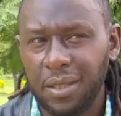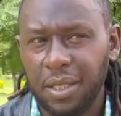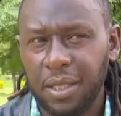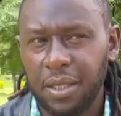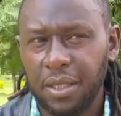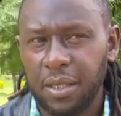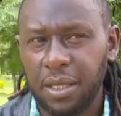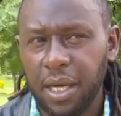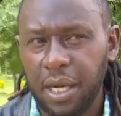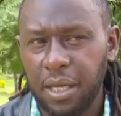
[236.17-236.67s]

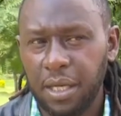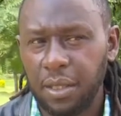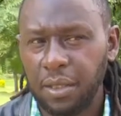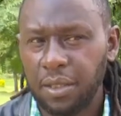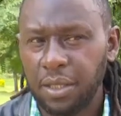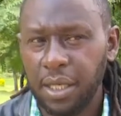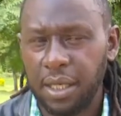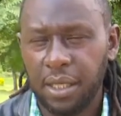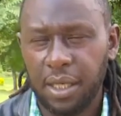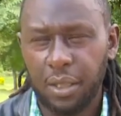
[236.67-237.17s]
it kind of
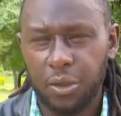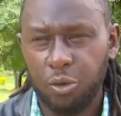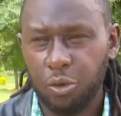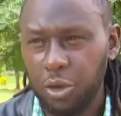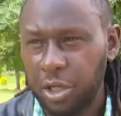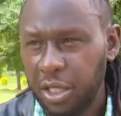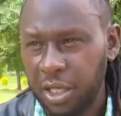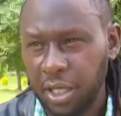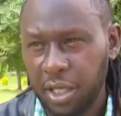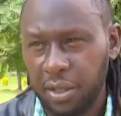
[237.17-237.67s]
started
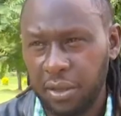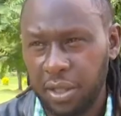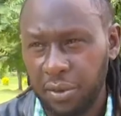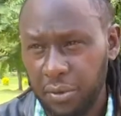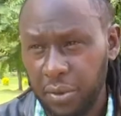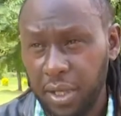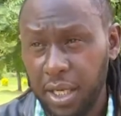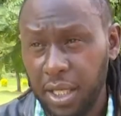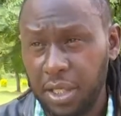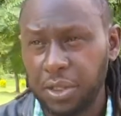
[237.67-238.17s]
draining the
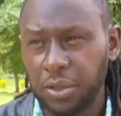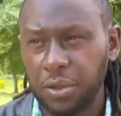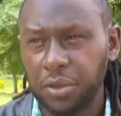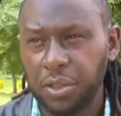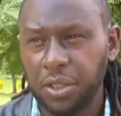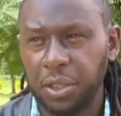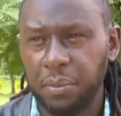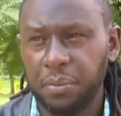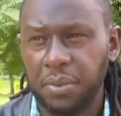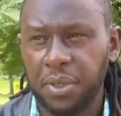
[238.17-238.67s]

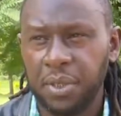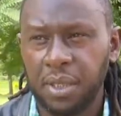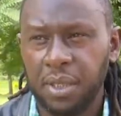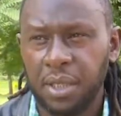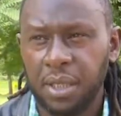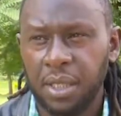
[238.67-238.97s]
relationships.